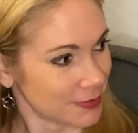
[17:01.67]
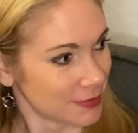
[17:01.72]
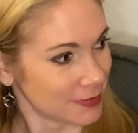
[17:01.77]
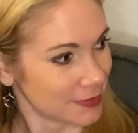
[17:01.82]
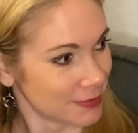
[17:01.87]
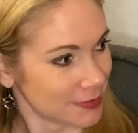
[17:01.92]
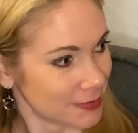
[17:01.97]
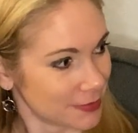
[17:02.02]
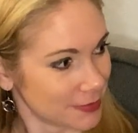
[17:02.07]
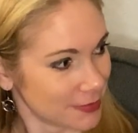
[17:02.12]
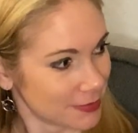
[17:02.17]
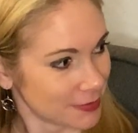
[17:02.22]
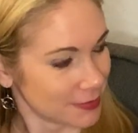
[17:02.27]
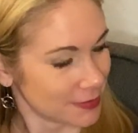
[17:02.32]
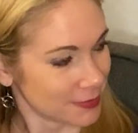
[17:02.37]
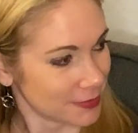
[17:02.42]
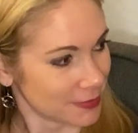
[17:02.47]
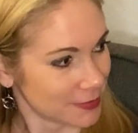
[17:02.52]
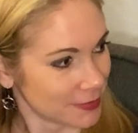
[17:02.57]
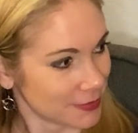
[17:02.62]

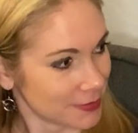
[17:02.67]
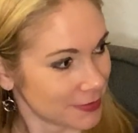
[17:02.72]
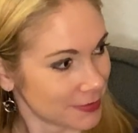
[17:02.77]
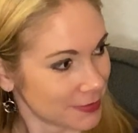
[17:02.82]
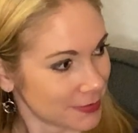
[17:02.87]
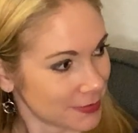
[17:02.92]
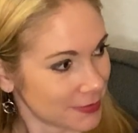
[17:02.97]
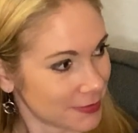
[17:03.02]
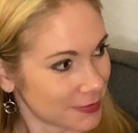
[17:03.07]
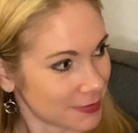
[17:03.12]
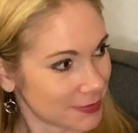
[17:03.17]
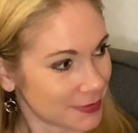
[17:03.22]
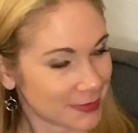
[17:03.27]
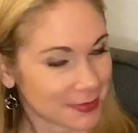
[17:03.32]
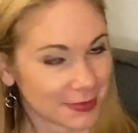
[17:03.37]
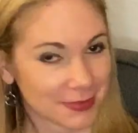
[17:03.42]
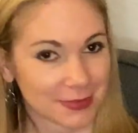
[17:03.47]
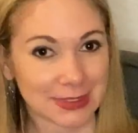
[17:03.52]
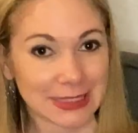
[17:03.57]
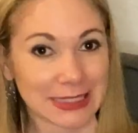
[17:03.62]

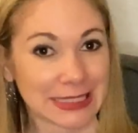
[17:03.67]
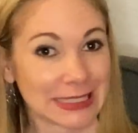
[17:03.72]
(not speaking)